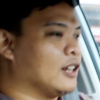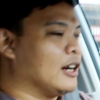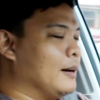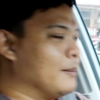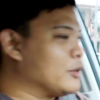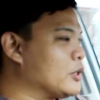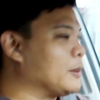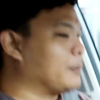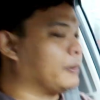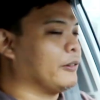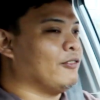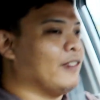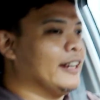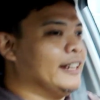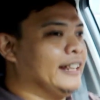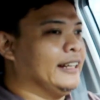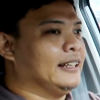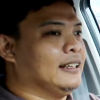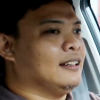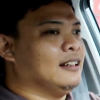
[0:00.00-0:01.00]
comes to
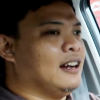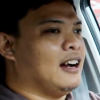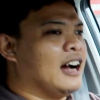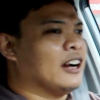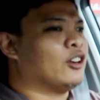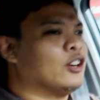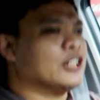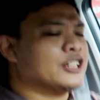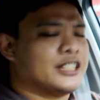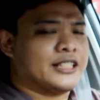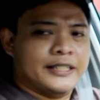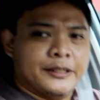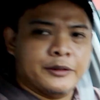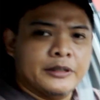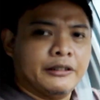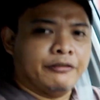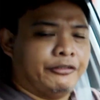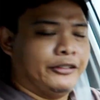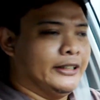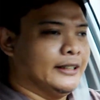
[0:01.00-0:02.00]
providing a good
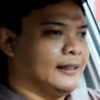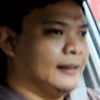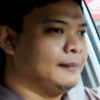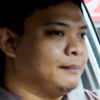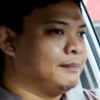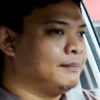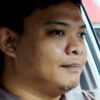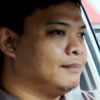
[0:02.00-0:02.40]
steering feel.